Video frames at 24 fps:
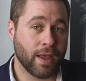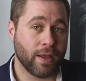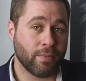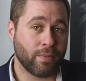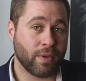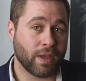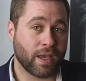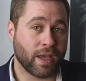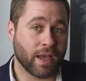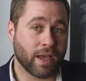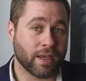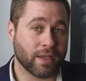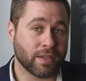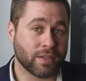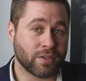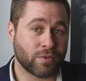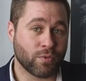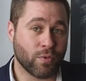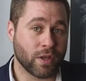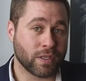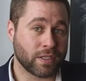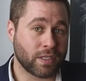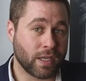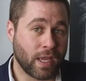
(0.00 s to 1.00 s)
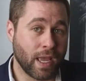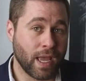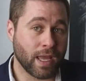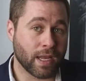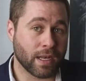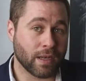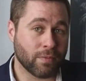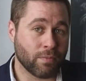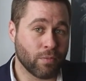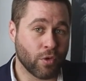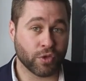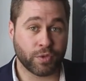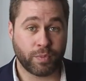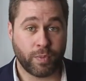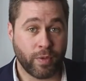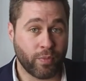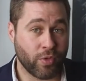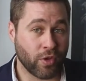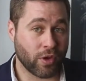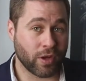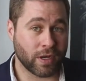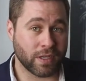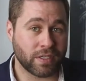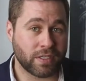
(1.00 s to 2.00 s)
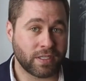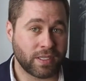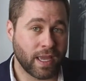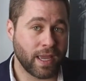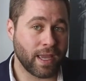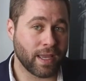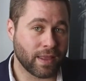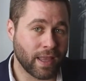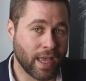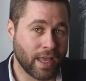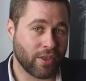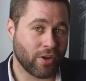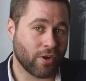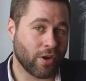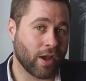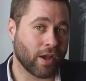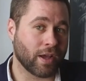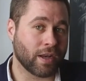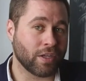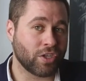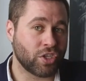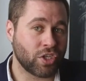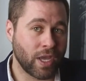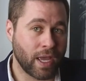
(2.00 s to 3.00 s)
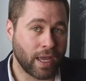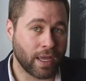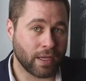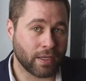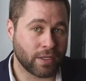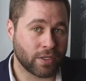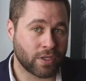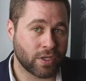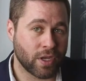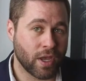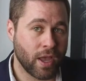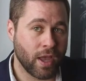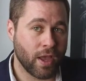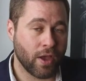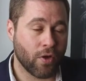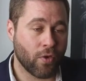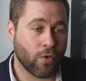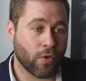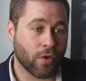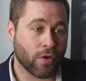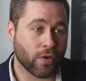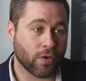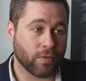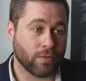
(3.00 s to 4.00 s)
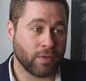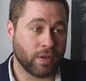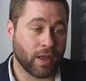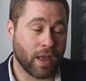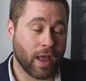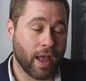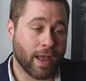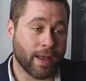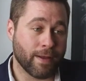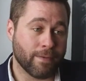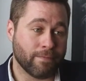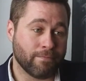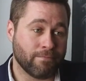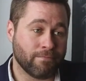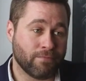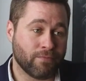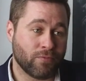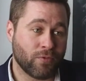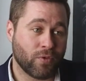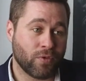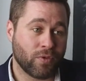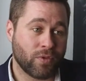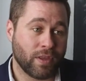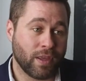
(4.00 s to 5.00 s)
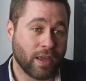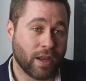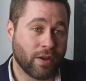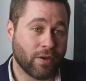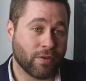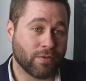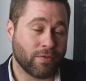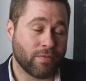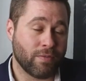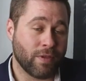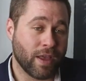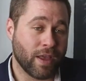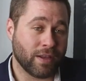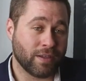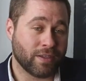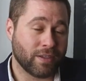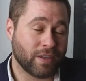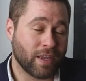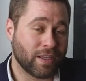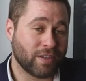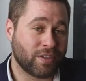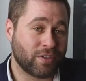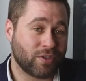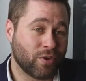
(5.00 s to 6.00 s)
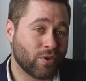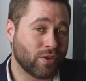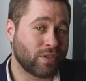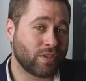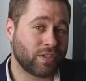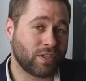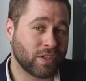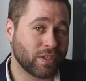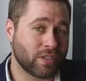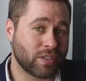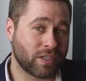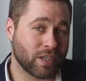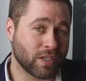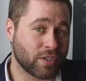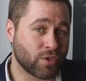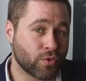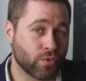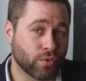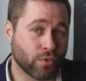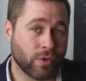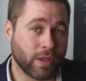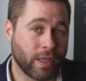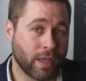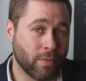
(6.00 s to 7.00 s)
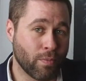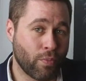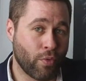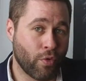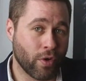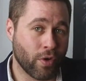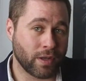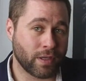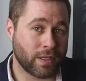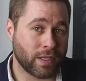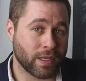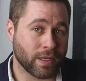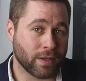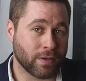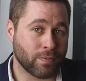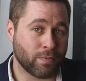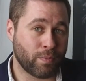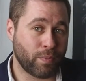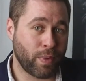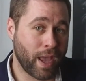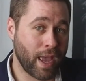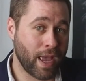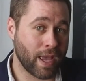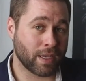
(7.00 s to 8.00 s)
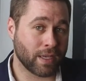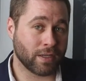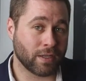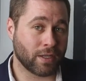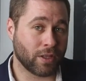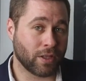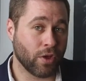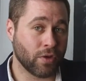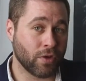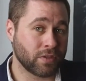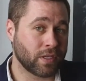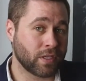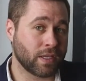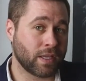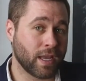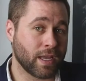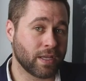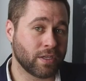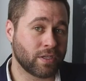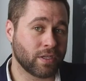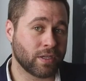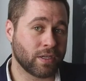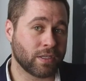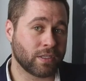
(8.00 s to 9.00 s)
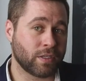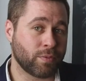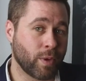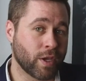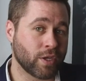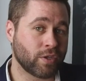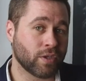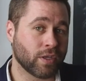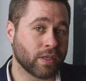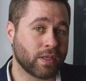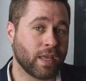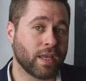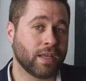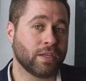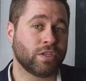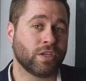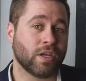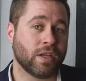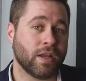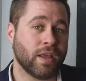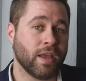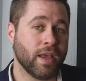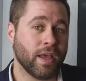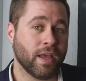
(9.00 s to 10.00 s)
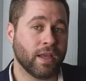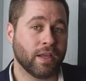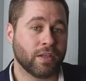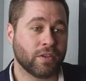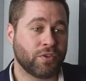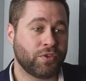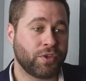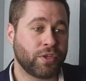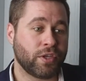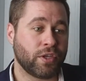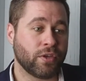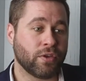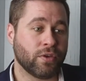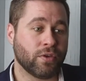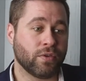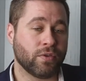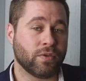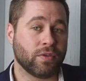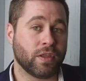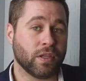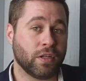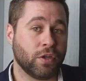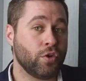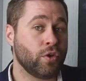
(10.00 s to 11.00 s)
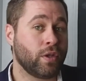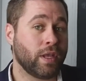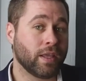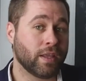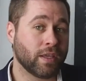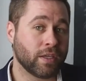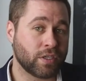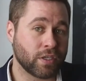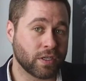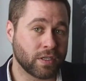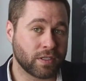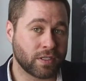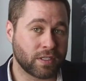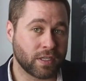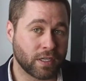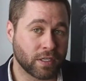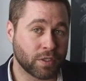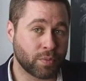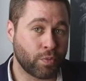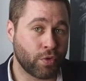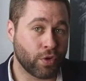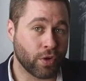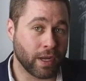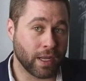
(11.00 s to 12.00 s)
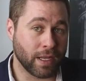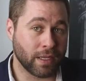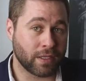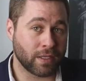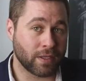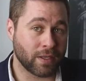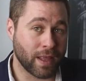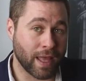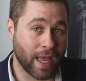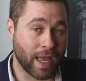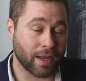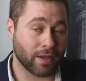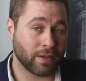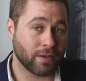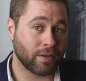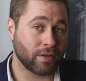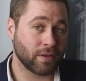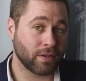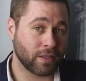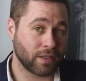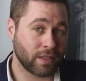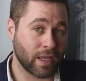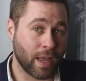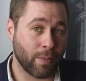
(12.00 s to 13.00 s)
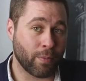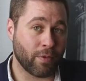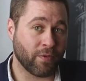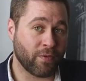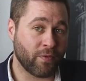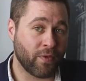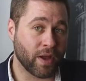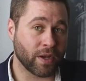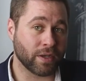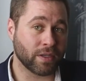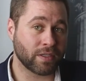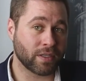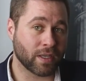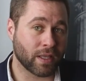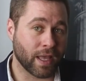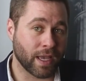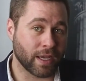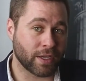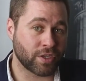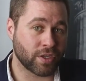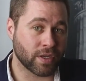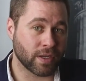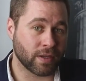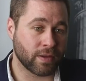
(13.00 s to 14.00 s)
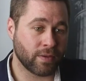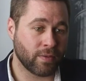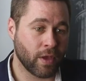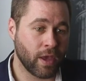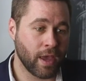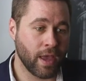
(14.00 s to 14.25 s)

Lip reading: Because once again, most people are going to stay in that; they're not going to change, and so it's really important to pay close attention and special attention to the due diligence that is put into that type of fund selection.